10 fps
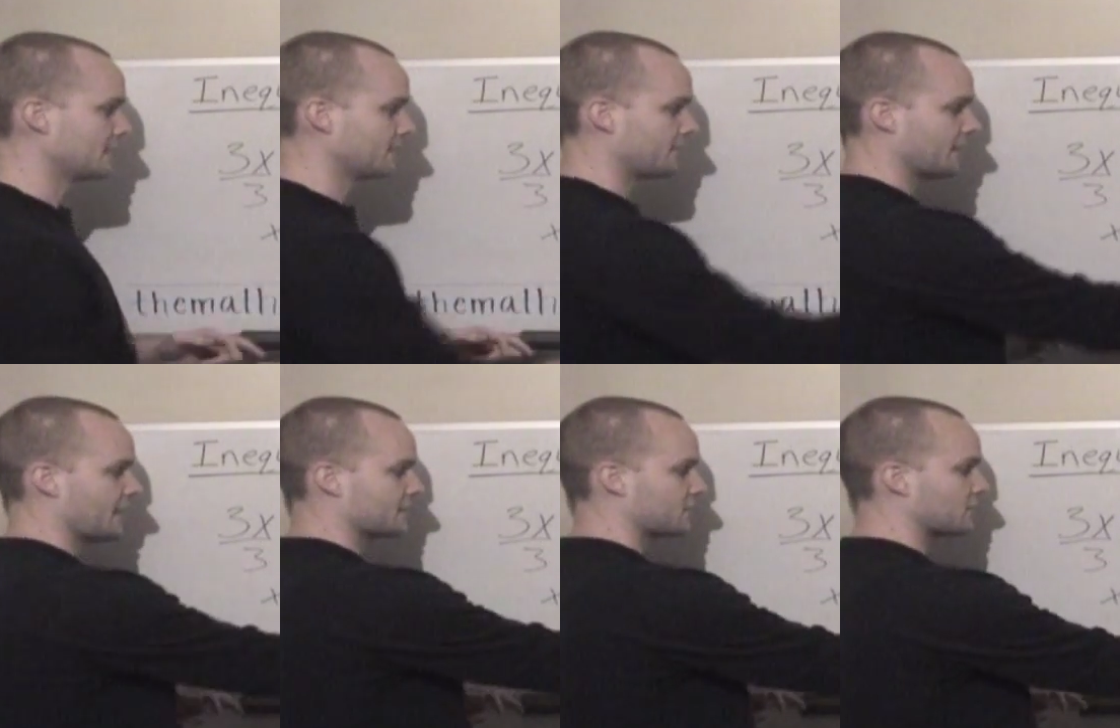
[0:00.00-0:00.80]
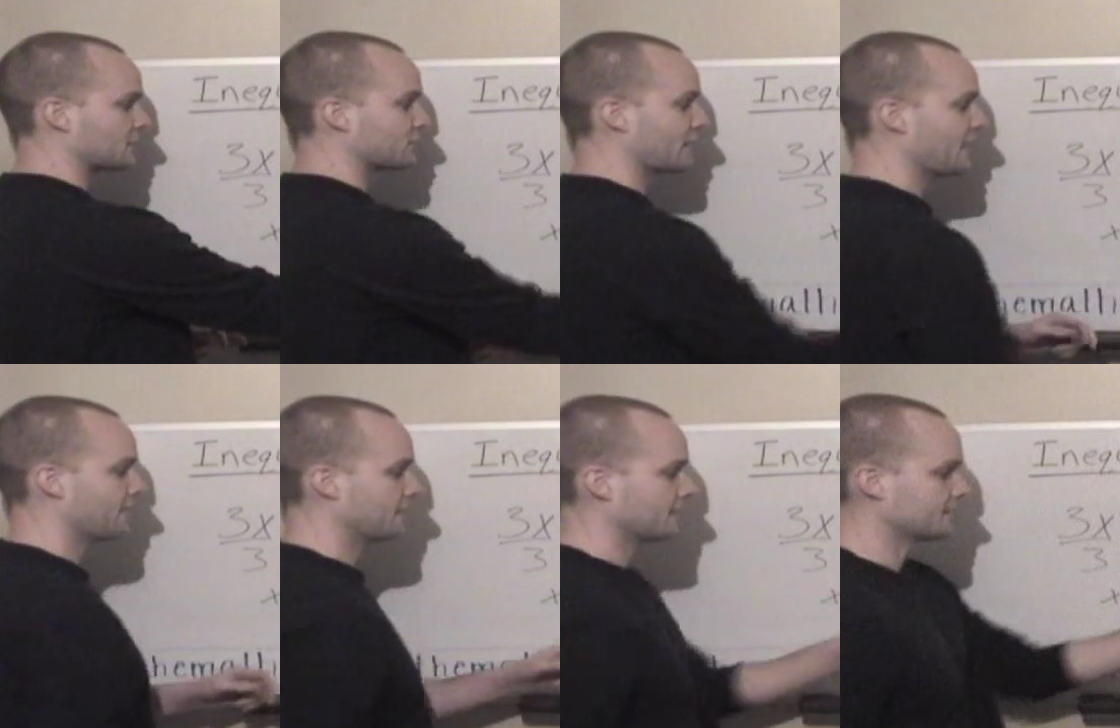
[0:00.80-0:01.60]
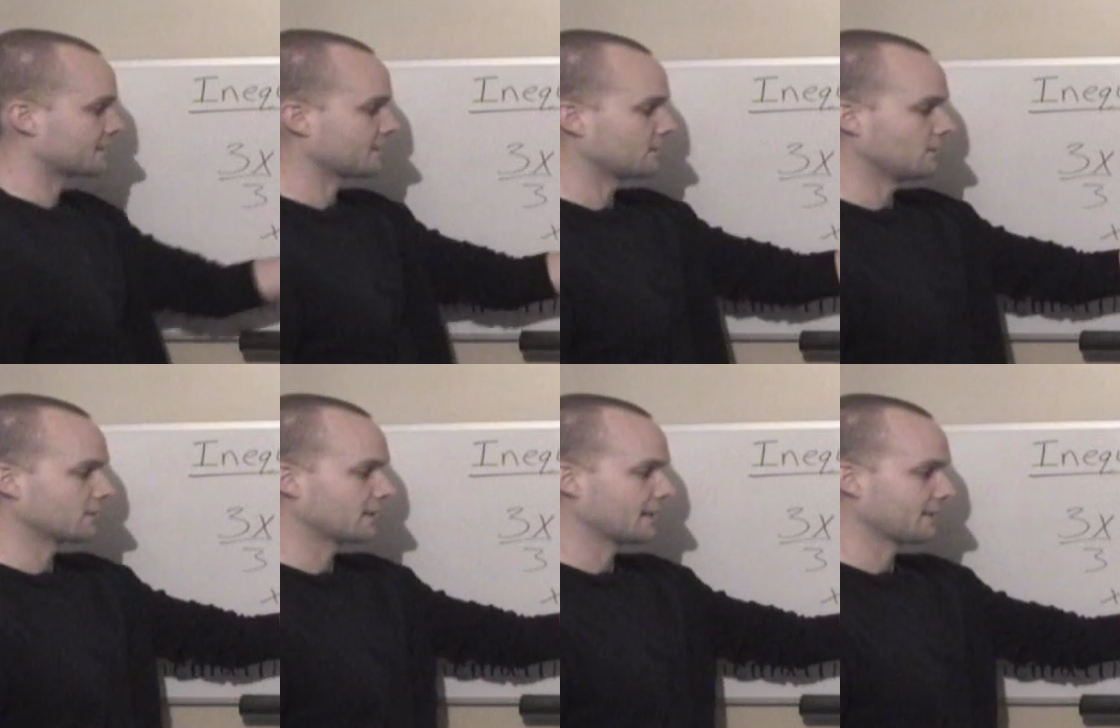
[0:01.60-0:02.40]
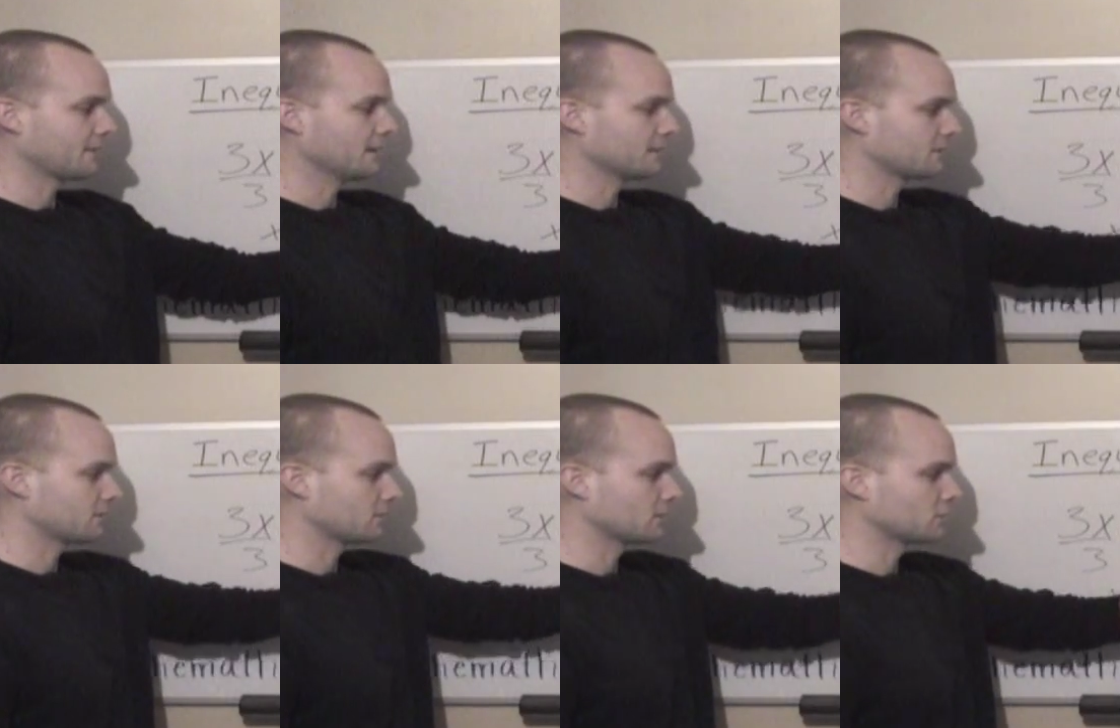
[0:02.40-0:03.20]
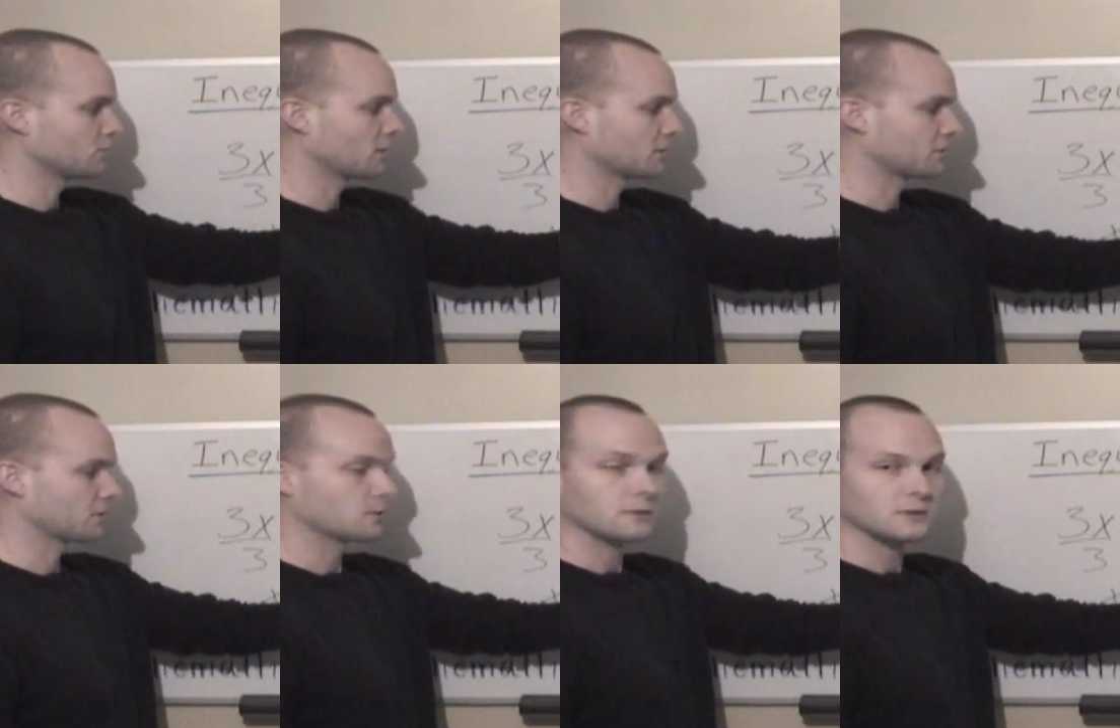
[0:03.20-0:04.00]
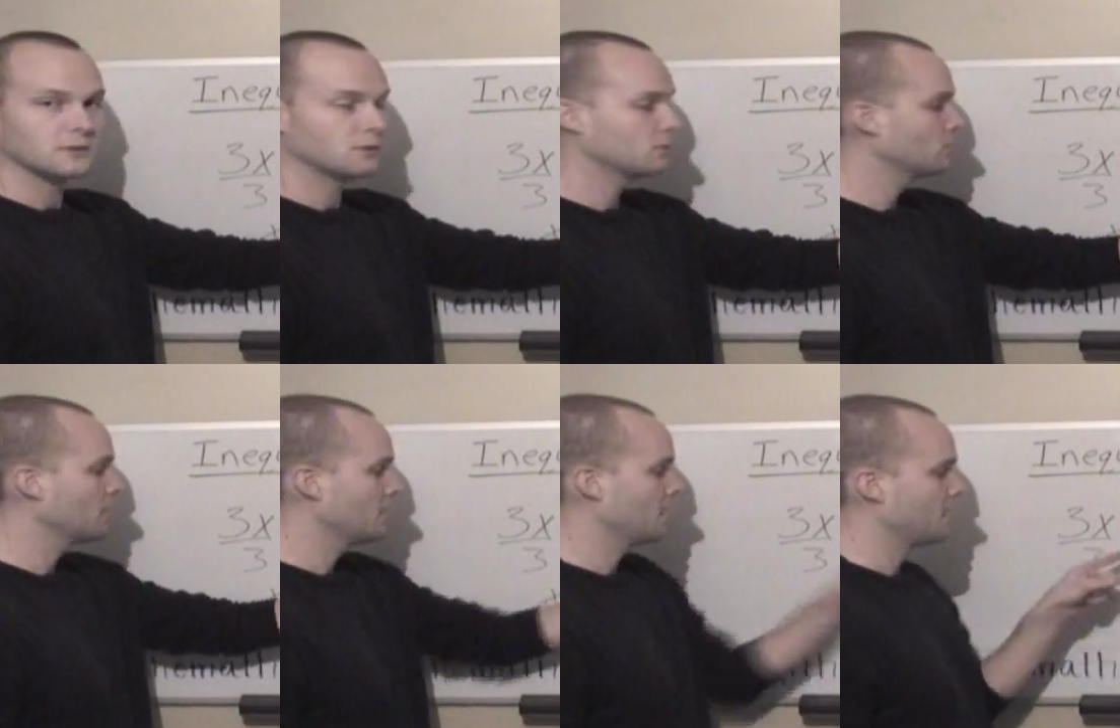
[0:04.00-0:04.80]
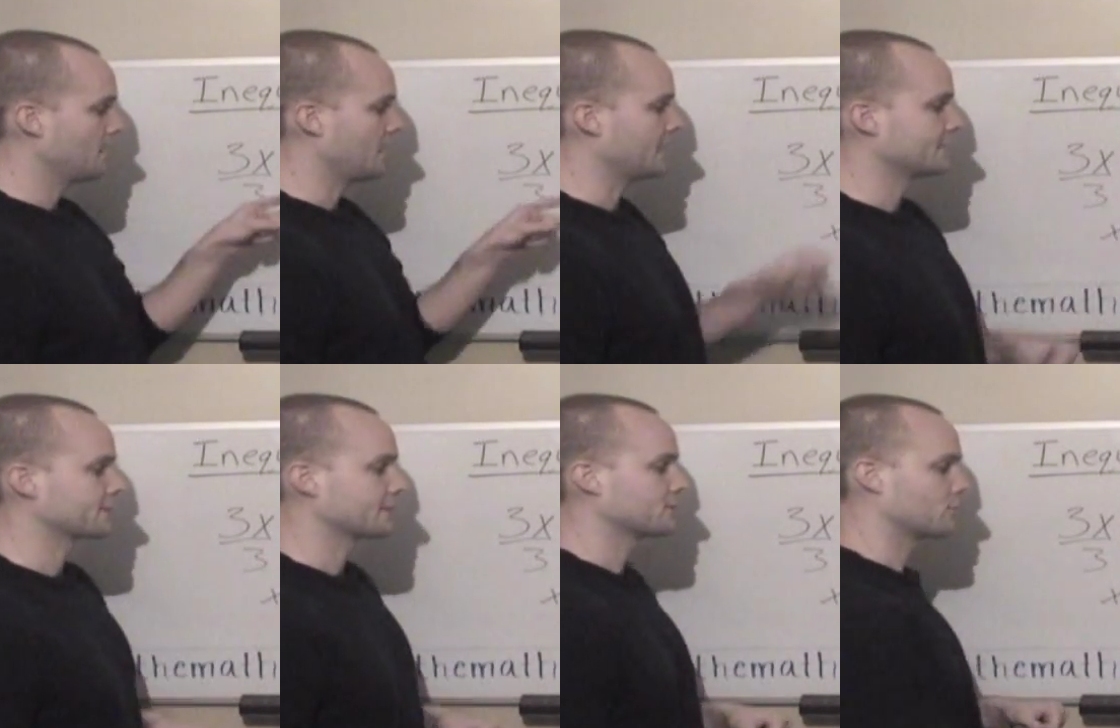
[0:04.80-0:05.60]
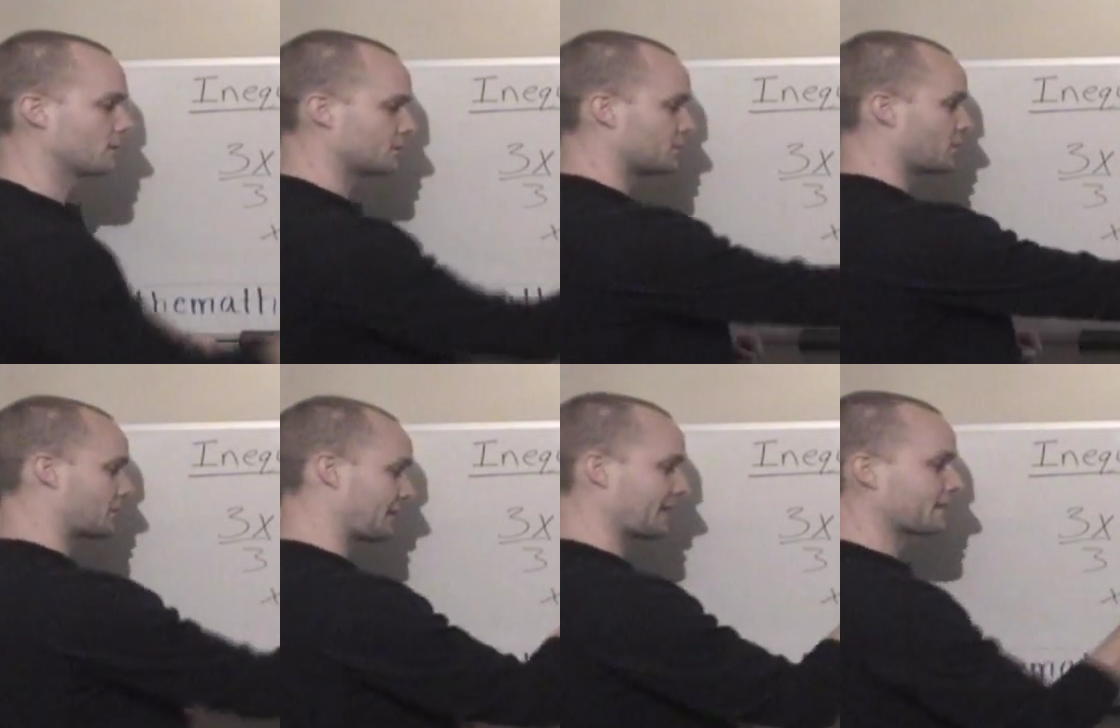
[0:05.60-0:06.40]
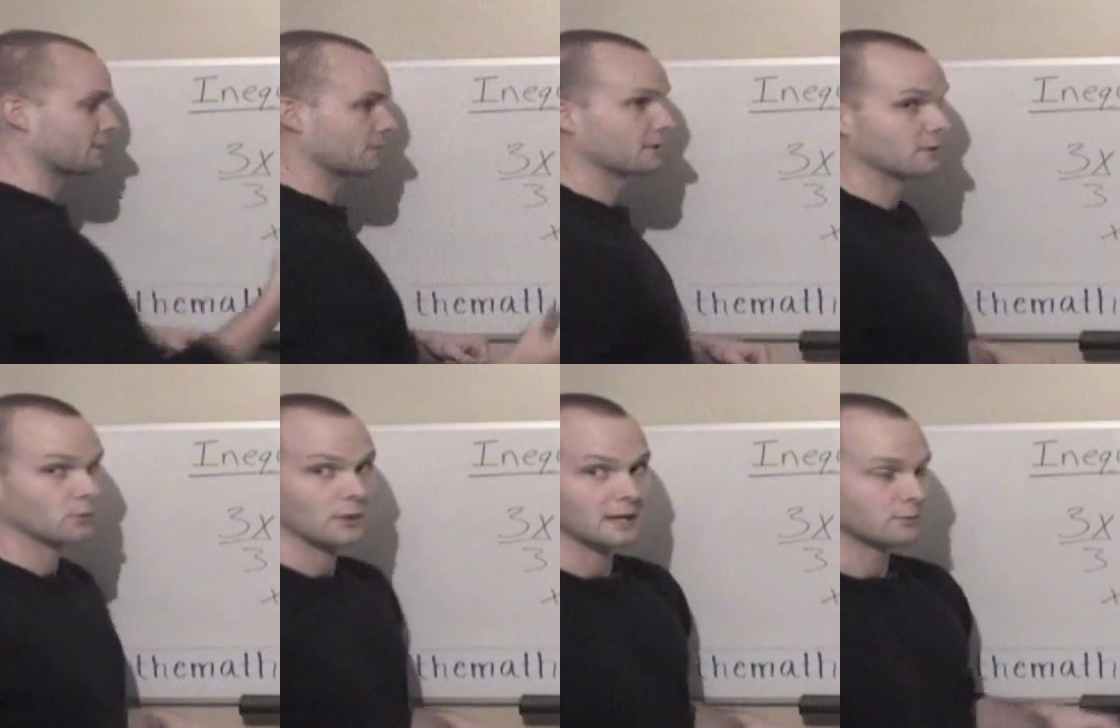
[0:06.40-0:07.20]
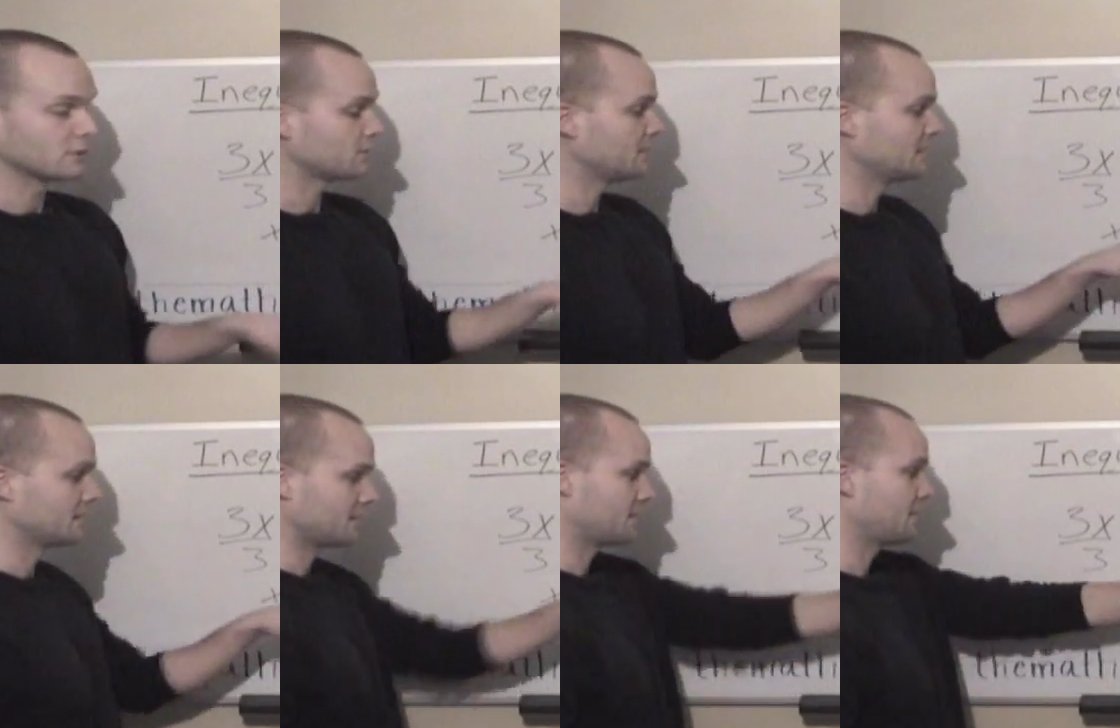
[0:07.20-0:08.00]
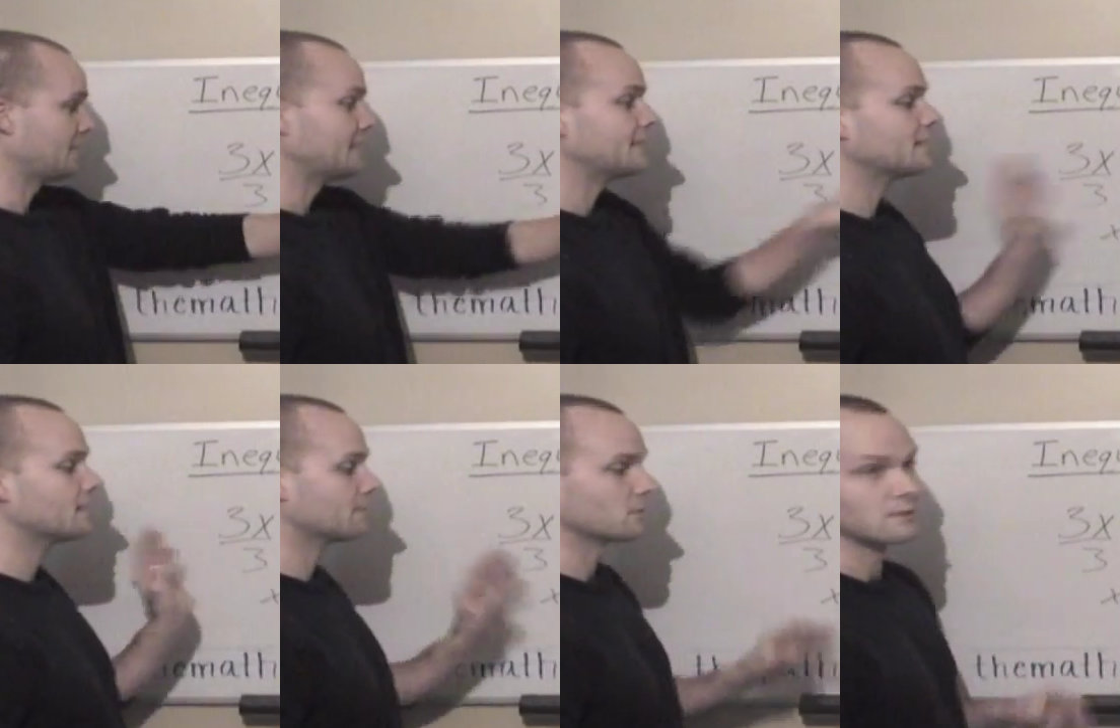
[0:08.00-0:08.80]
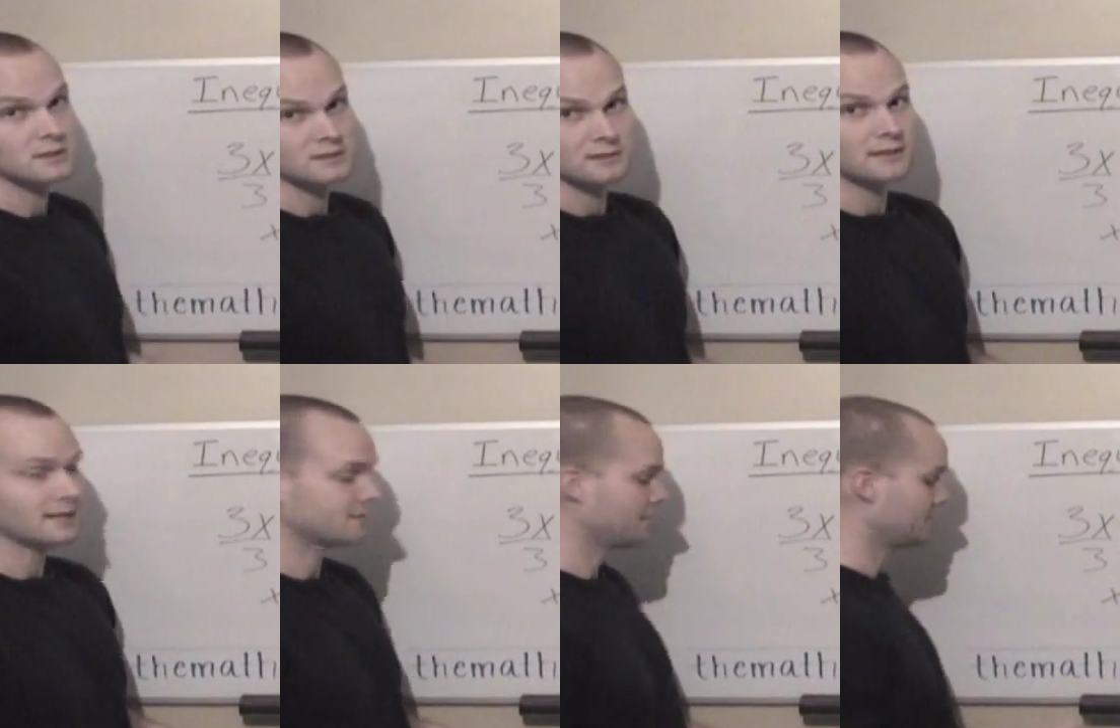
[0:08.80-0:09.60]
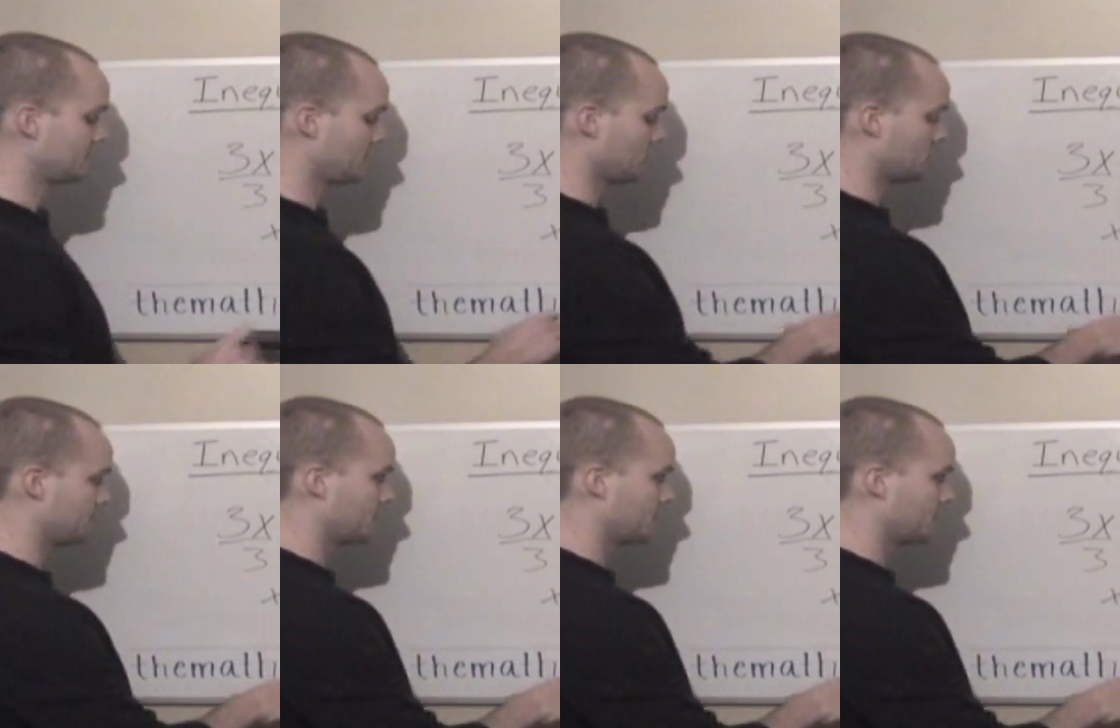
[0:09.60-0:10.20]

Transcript: and if they ask you to graph it, it's going to look like this. You're going to draw a circle at two, and you're going to draw a dark arrow the other way, which means it's any number that's less than two.